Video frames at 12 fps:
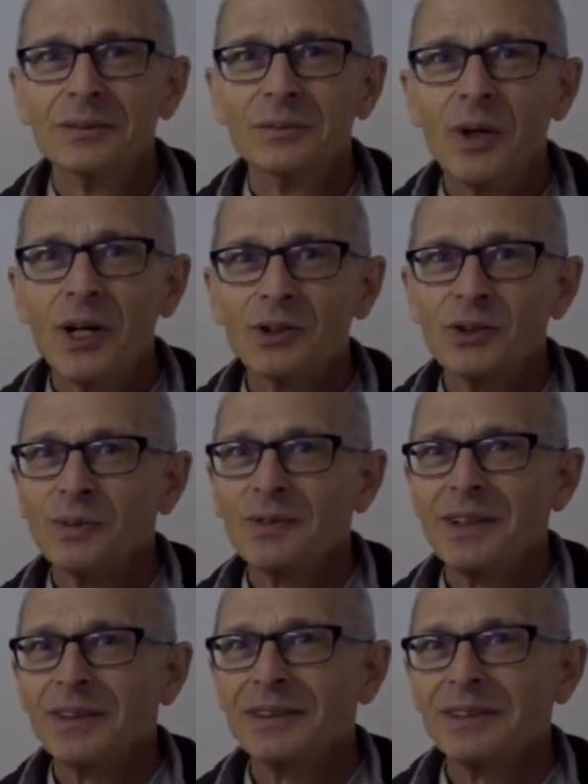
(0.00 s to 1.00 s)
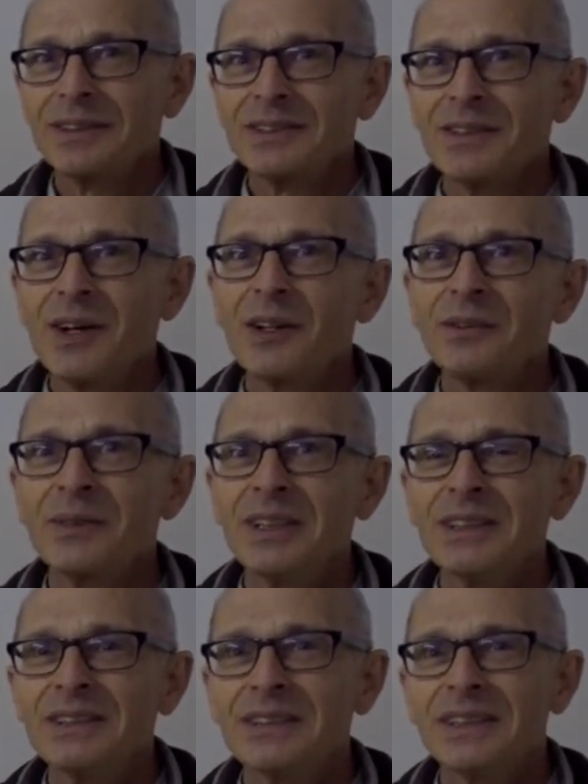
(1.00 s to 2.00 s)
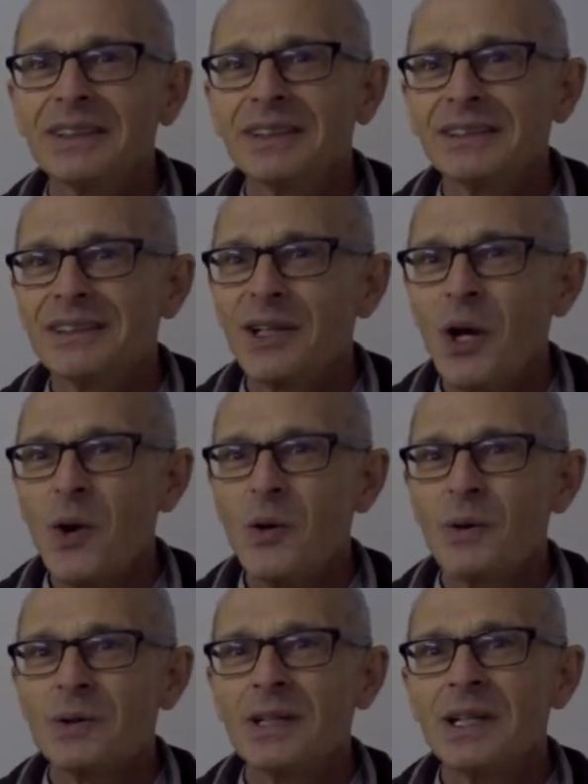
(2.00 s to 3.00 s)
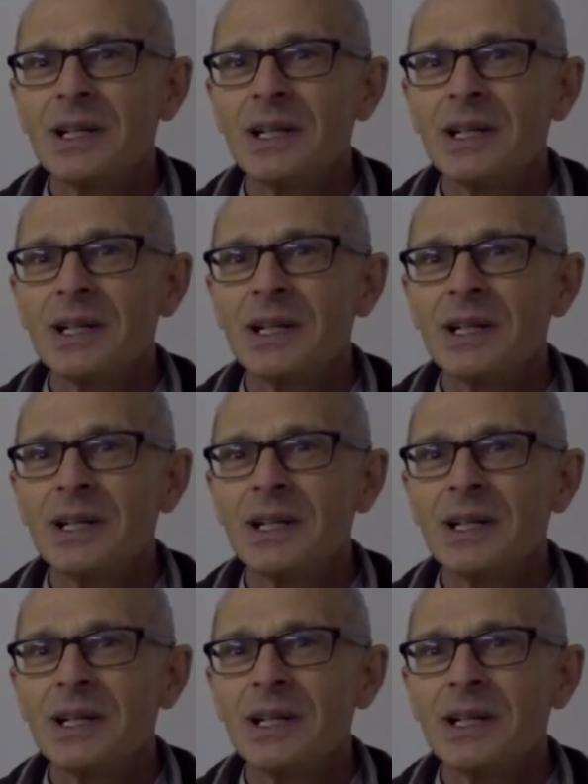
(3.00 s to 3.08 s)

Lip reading: washrooms down here does not meet the code.